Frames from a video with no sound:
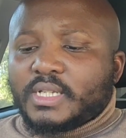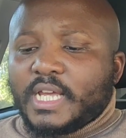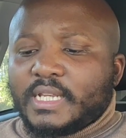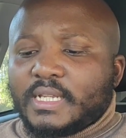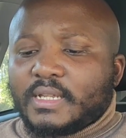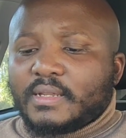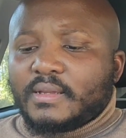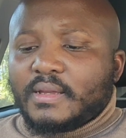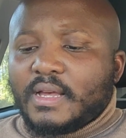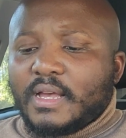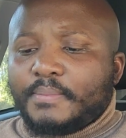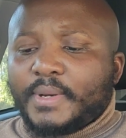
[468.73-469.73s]
Ted
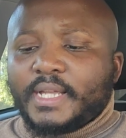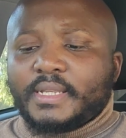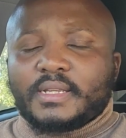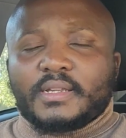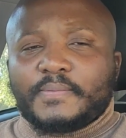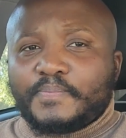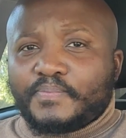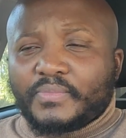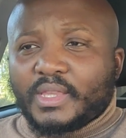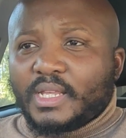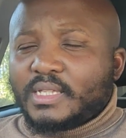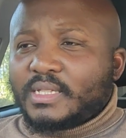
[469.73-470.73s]
Ban
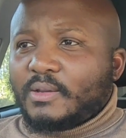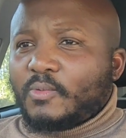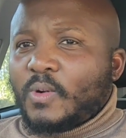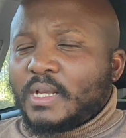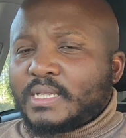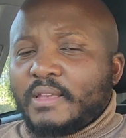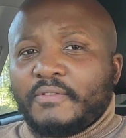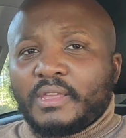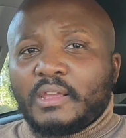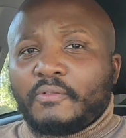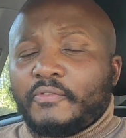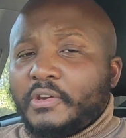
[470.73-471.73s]
was
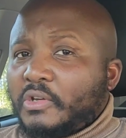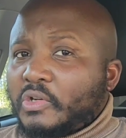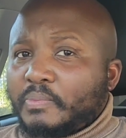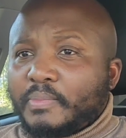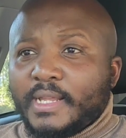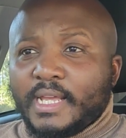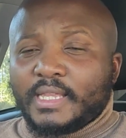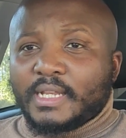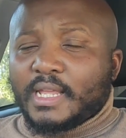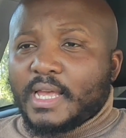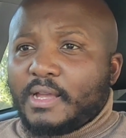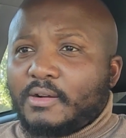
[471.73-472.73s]
having a very good player,
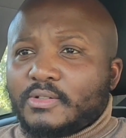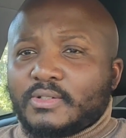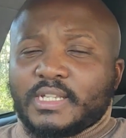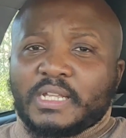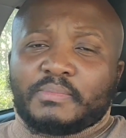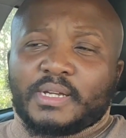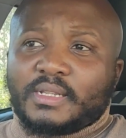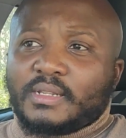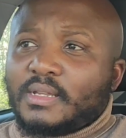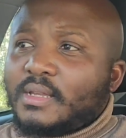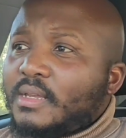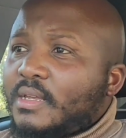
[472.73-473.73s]
that guy also, Ted Ban.
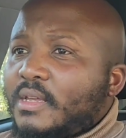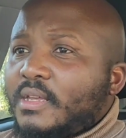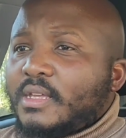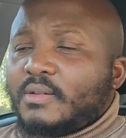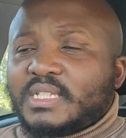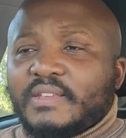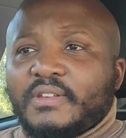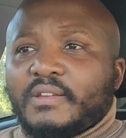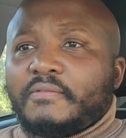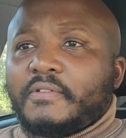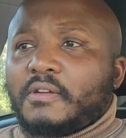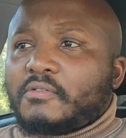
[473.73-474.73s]
He was having
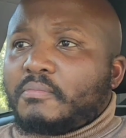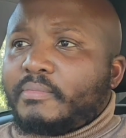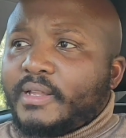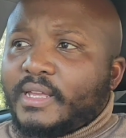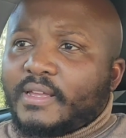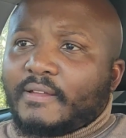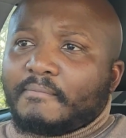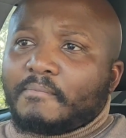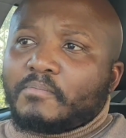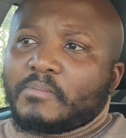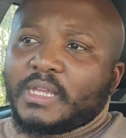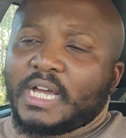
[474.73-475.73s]
a very good player.
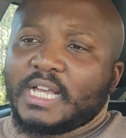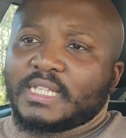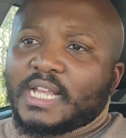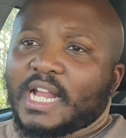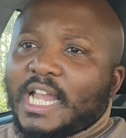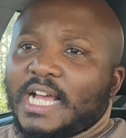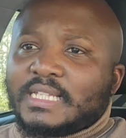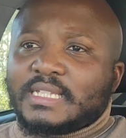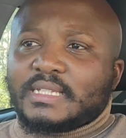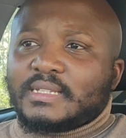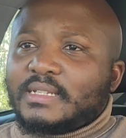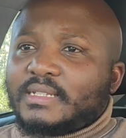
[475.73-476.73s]
Yeah, he's a
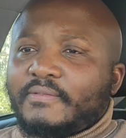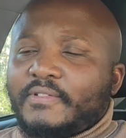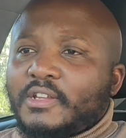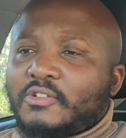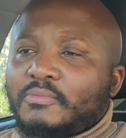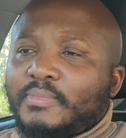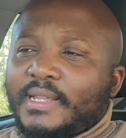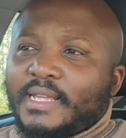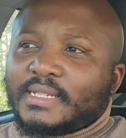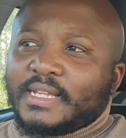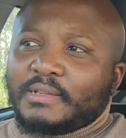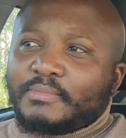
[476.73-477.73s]
very good player,
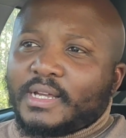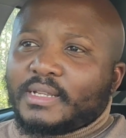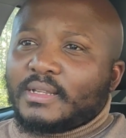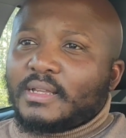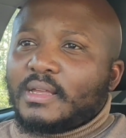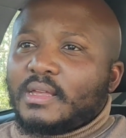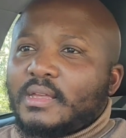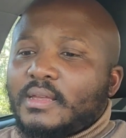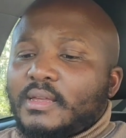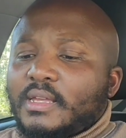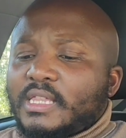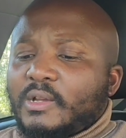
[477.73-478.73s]
Ted Ban.
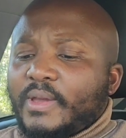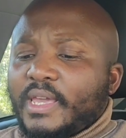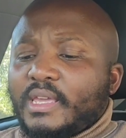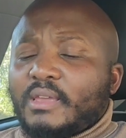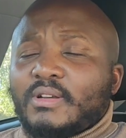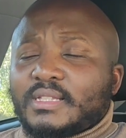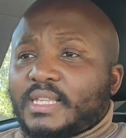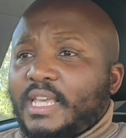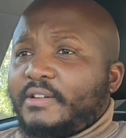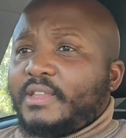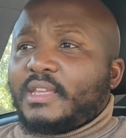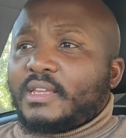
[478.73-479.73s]
The way he was
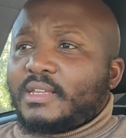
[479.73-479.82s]
carrying,